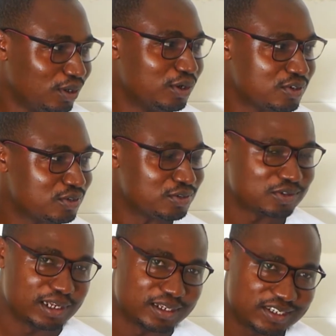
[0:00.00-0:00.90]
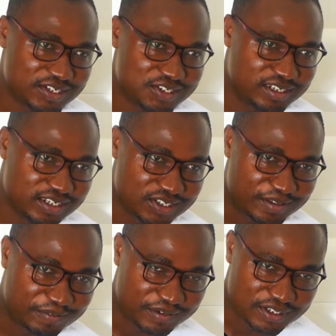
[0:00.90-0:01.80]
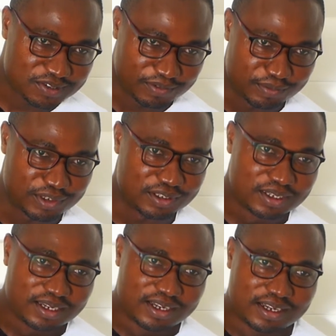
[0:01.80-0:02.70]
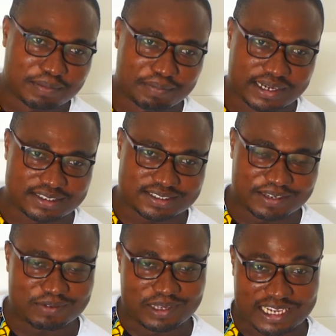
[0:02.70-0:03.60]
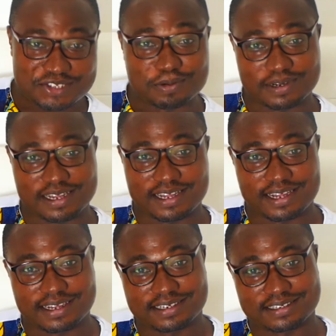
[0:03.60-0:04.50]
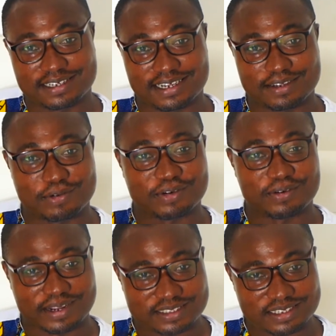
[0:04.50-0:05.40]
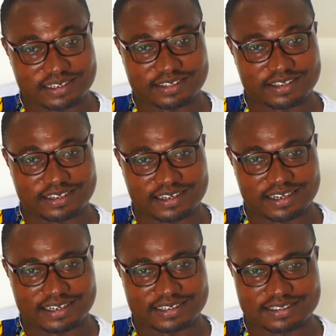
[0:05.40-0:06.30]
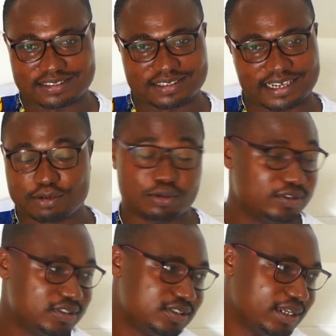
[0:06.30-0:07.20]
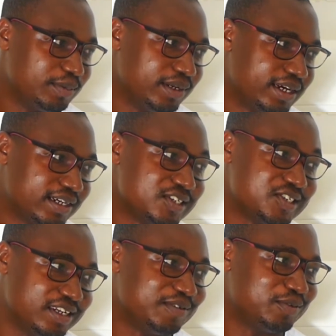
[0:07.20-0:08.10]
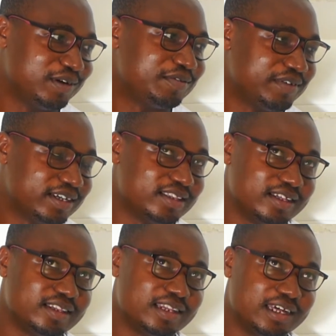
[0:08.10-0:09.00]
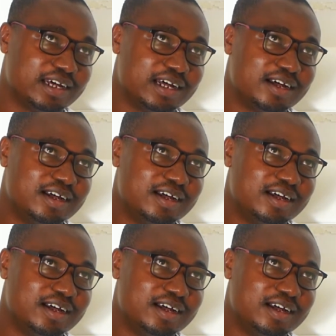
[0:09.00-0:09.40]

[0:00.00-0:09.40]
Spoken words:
or so. So that's a difference for me. But if you ask whether I regret anything, I don't. I mean, I can say that for a fact that there are